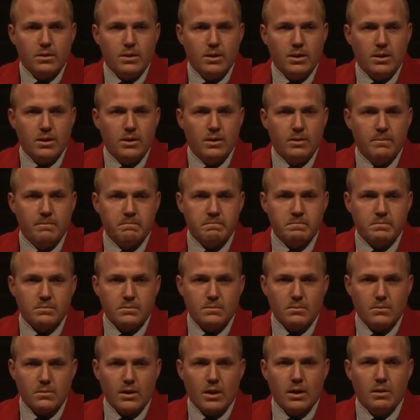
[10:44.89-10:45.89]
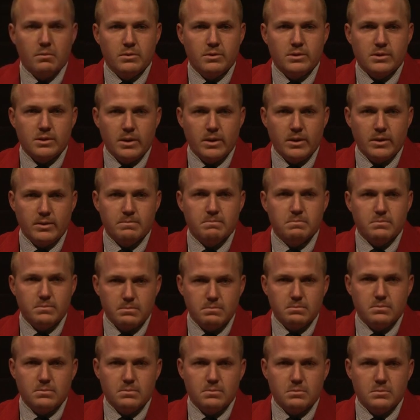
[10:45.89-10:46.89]
I would say
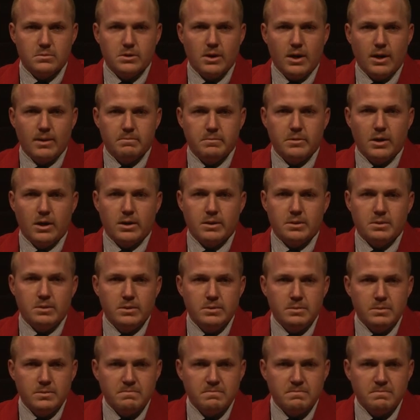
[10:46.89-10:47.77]
job done.